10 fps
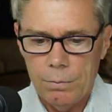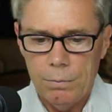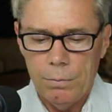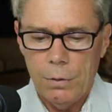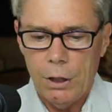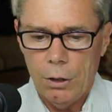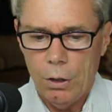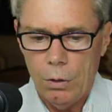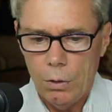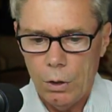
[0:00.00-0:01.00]
The
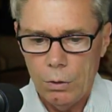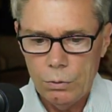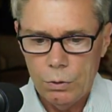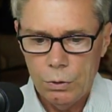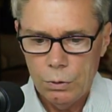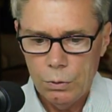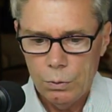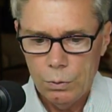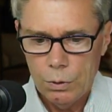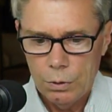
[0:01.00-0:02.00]

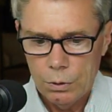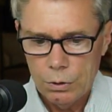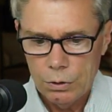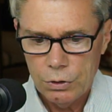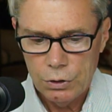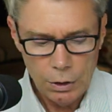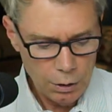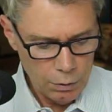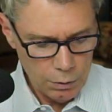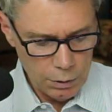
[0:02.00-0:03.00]
002
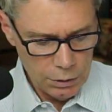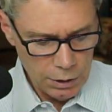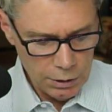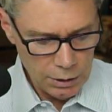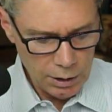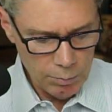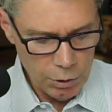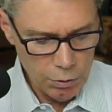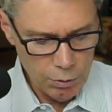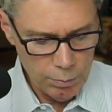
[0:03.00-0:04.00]
Stunner. Let's get it down
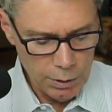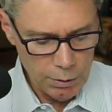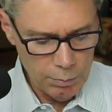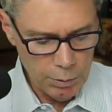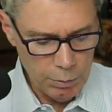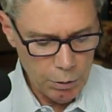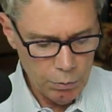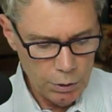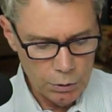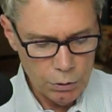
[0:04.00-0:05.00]
below the, the
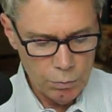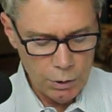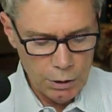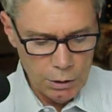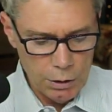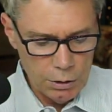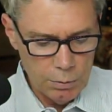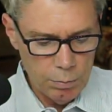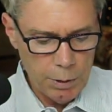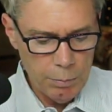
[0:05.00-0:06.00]
bone here so we can get
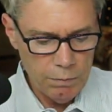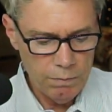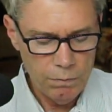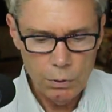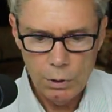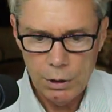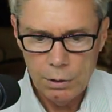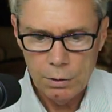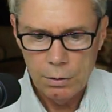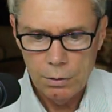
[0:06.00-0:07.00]
this puppy fully,